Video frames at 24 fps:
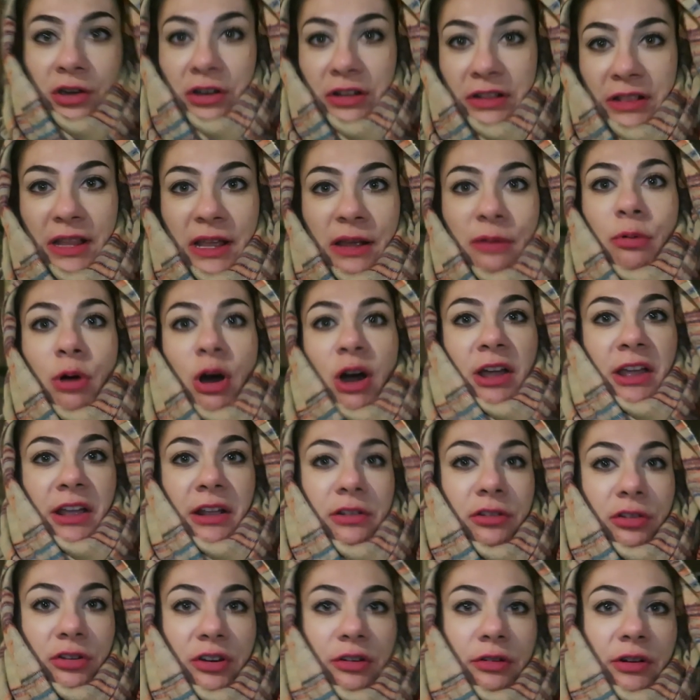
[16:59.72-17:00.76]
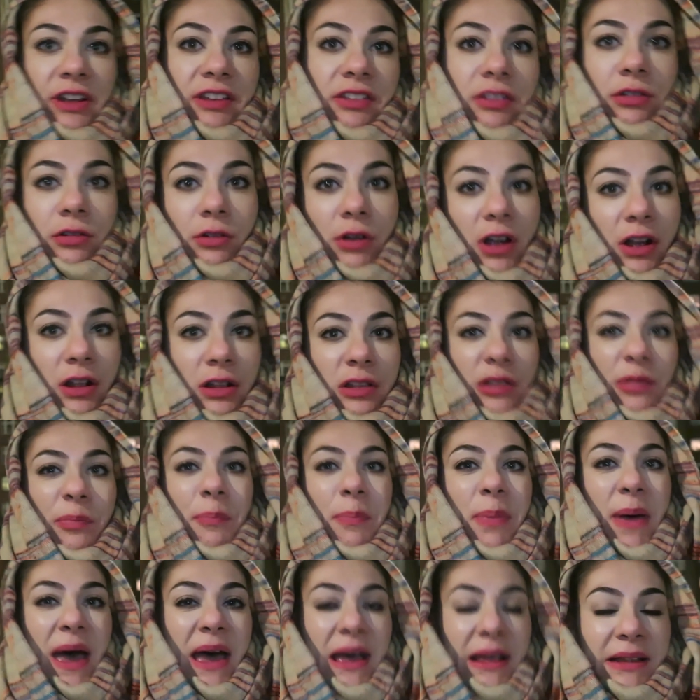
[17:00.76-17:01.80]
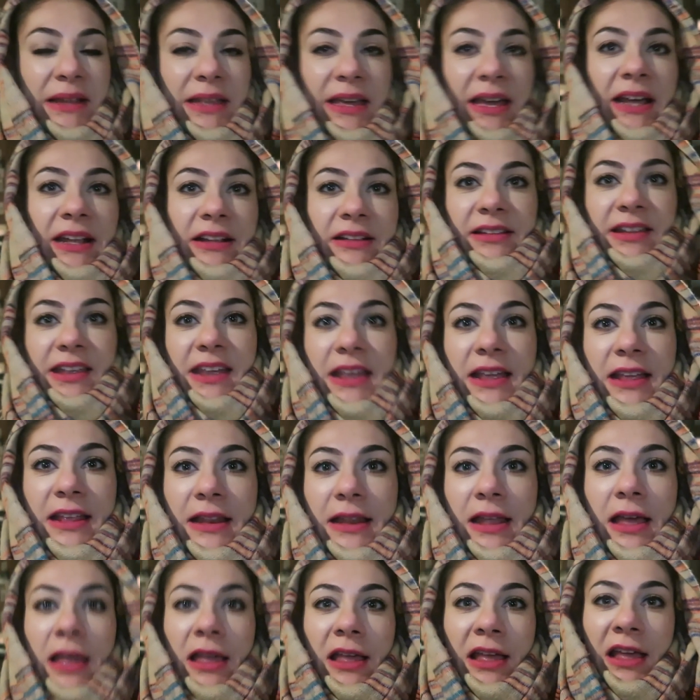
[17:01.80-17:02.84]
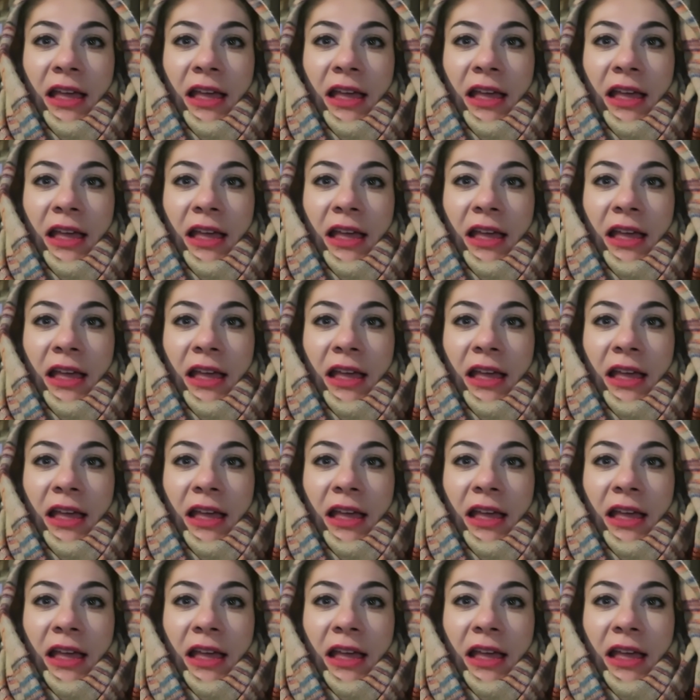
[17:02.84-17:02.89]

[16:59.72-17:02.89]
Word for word: currently walking to the restaurant band canteen